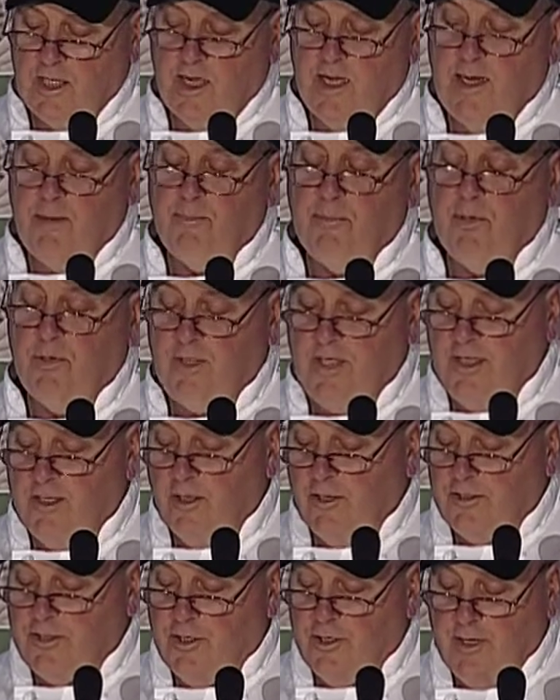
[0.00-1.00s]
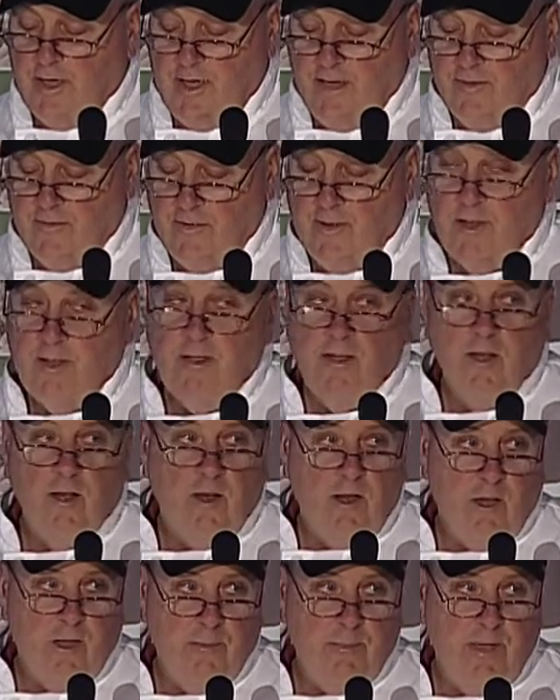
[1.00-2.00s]
high-protein alternative,
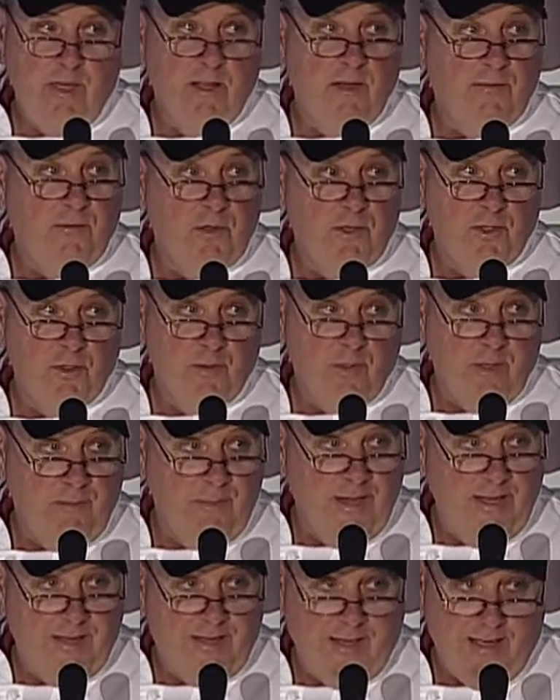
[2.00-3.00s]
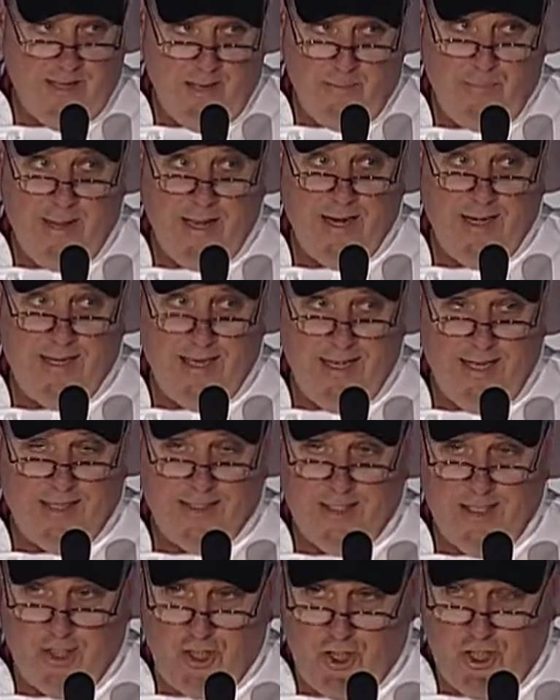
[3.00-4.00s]
I'll be the first to admit that the patty has
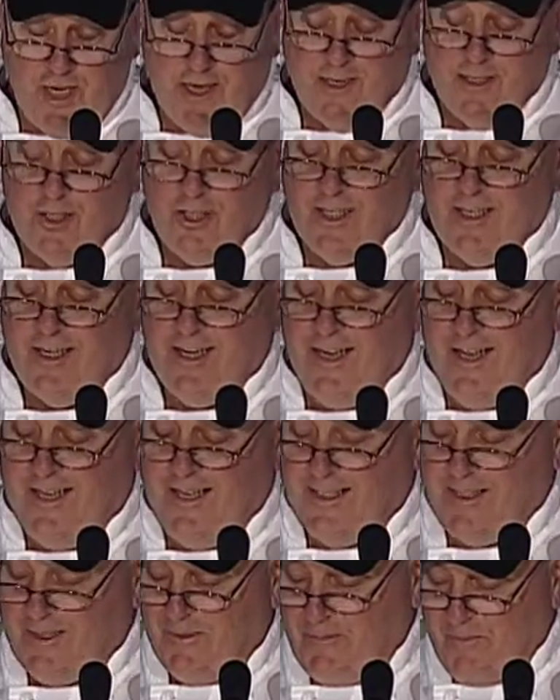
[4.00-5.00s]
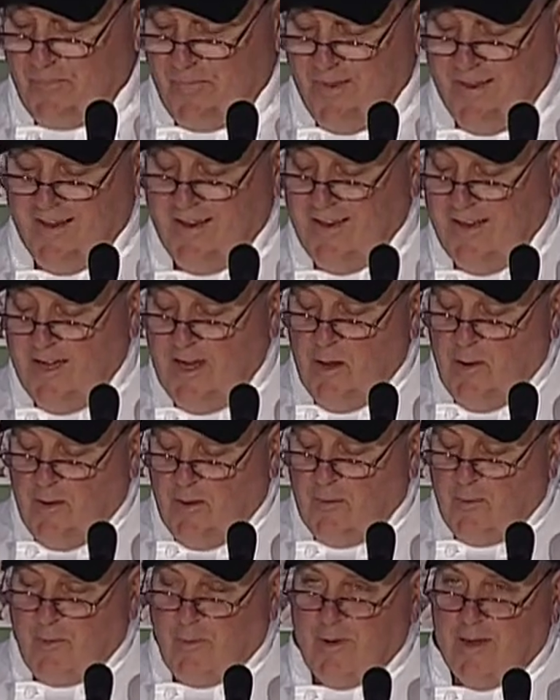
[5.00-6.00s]
its challenging days.
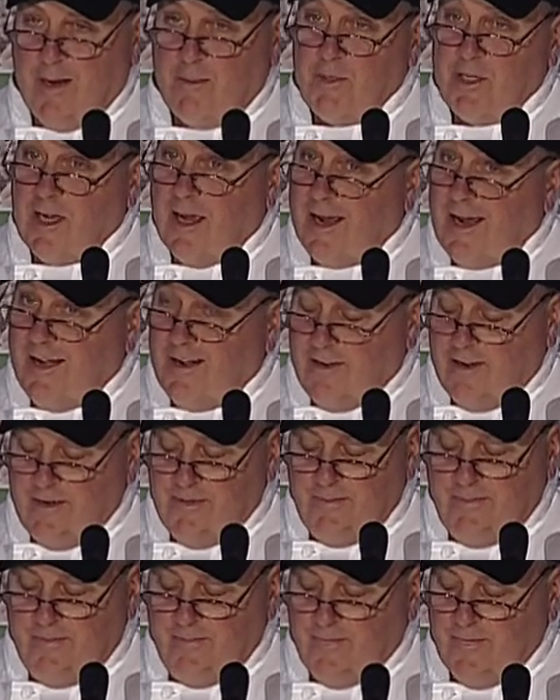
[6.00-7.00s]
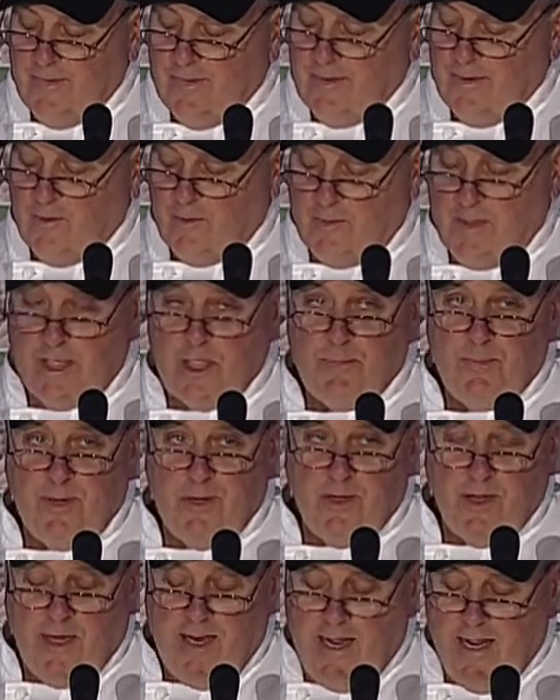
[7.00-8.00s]
When I'm tired or my
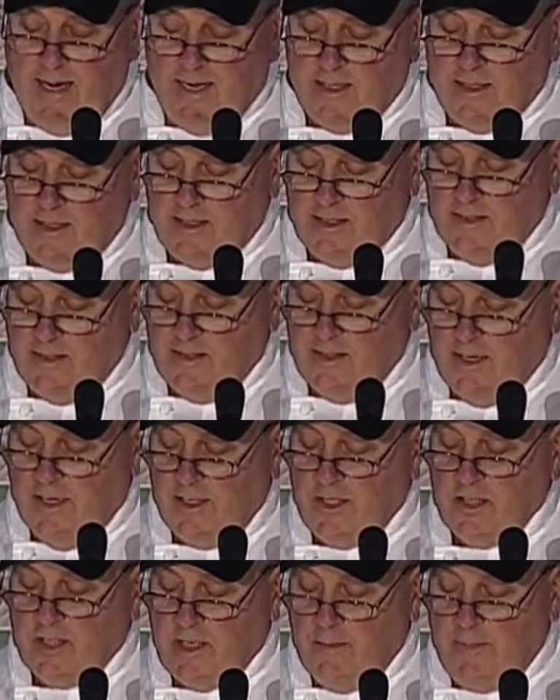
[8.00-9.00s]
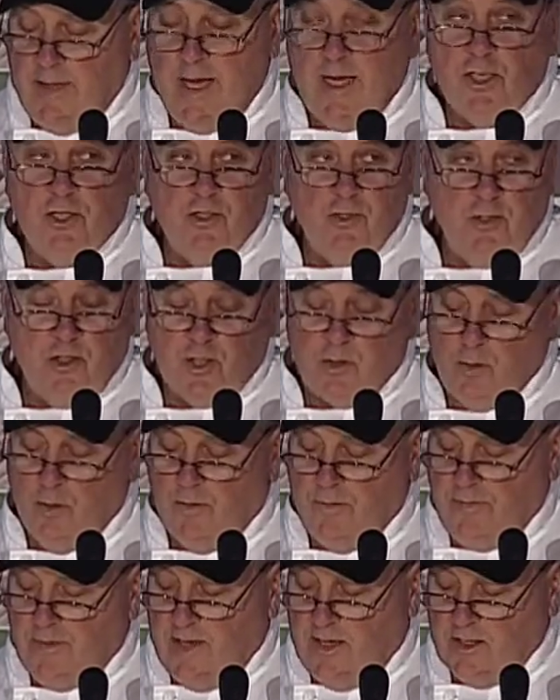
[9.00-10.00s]
spirit lags, I just imagine those
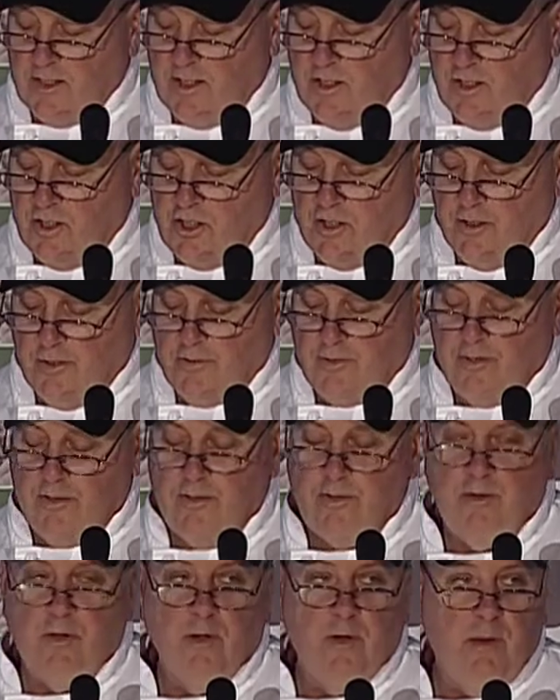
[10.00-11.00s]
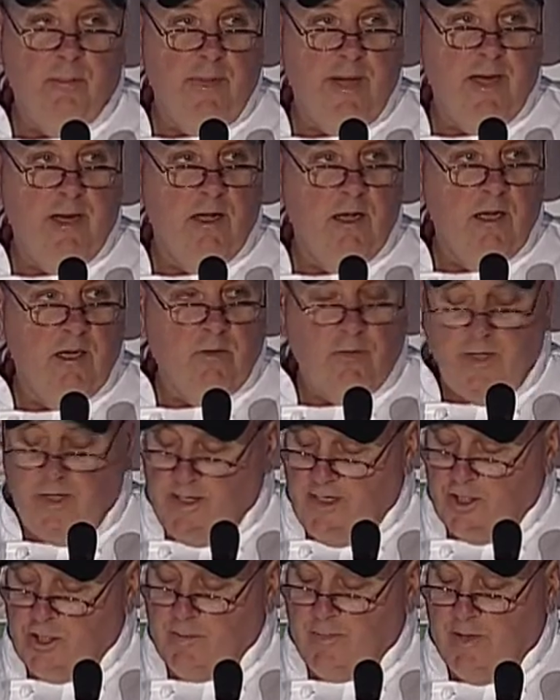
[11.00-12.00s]
12,000 children who go to bed hungry
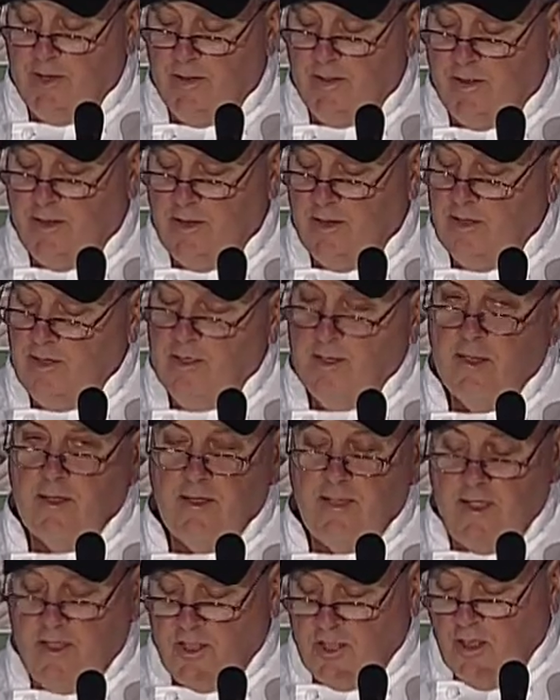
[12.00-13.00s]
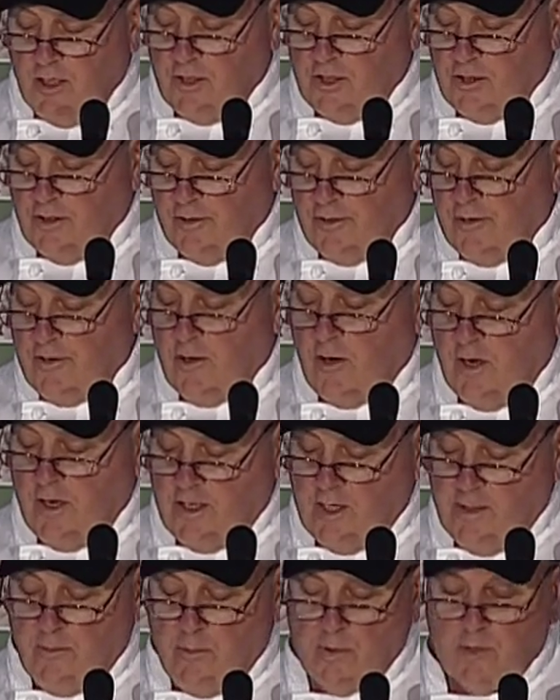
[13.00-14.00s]
each month. These young children are at
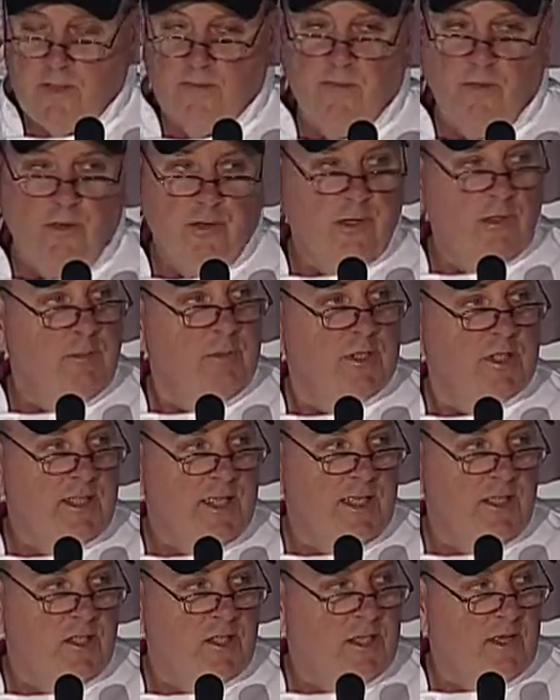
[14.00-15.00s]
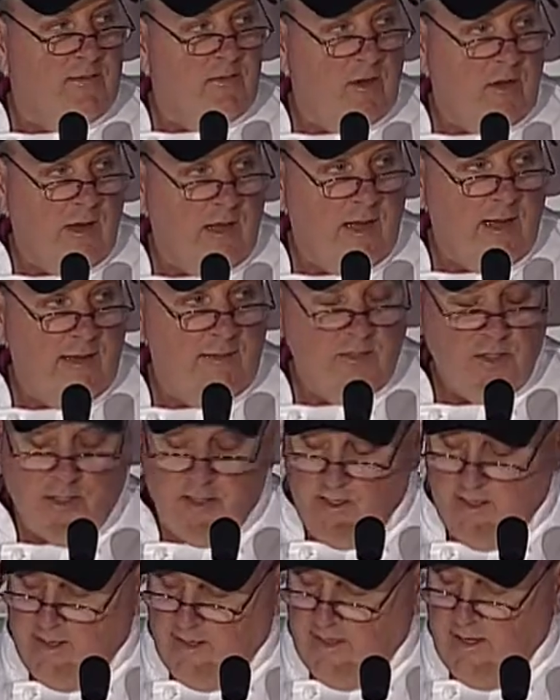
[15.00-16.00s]
the most vulnerable stages of their lives,
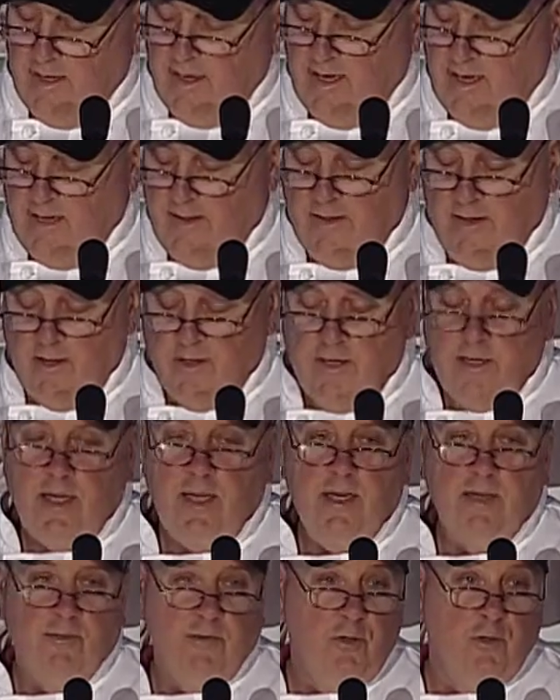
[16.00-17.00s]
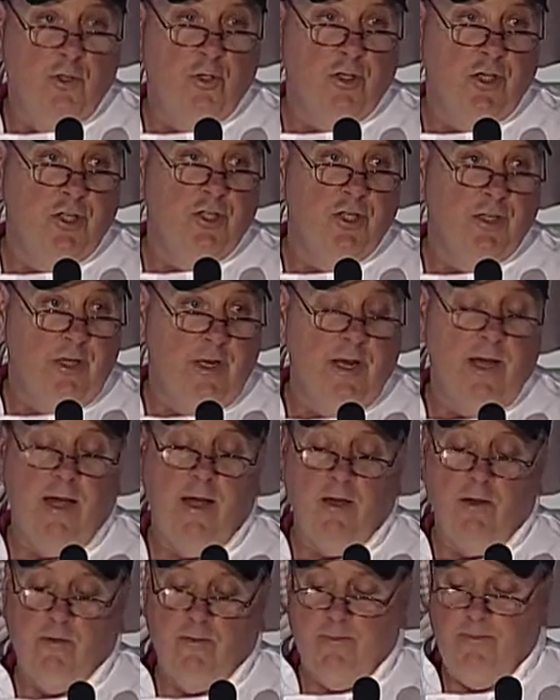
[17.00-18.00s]
and they are in need of nutrition
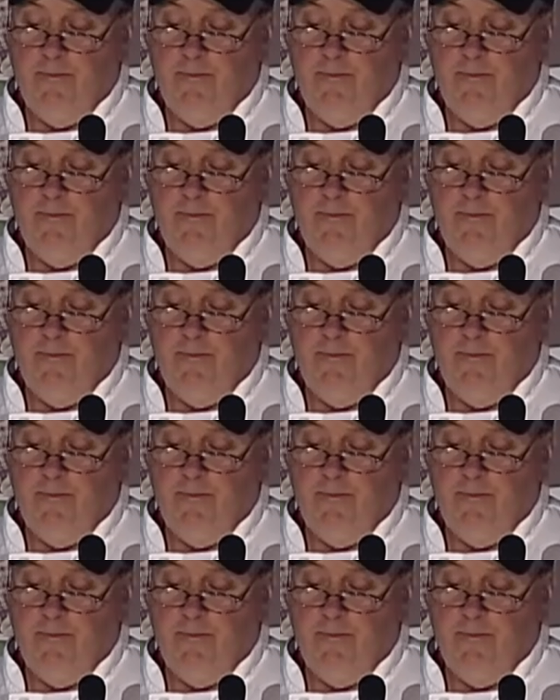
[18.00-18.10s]
now.